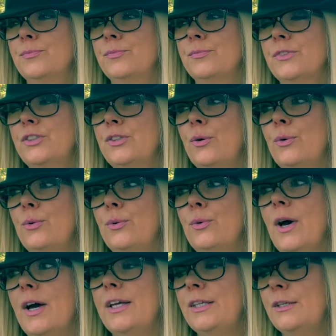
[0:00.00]
So
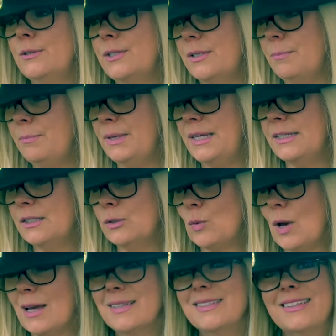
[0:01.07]
I used a
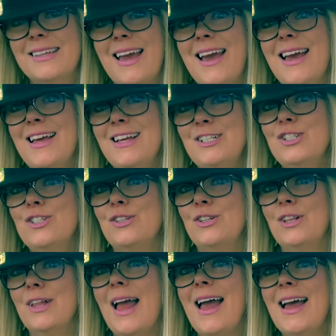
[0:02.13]
beeswax
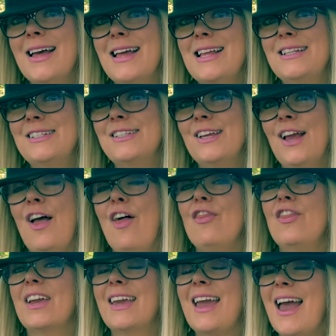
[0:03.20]
candle, and
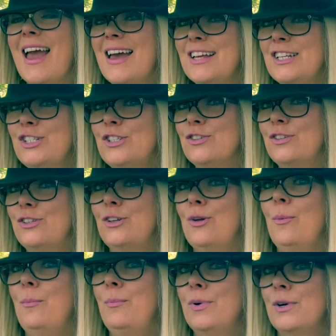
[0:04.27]
the
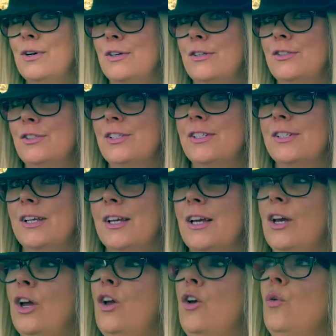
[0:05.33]
candle burnt
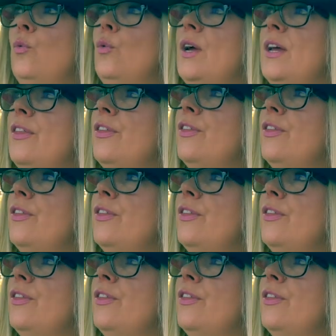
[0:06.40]
with,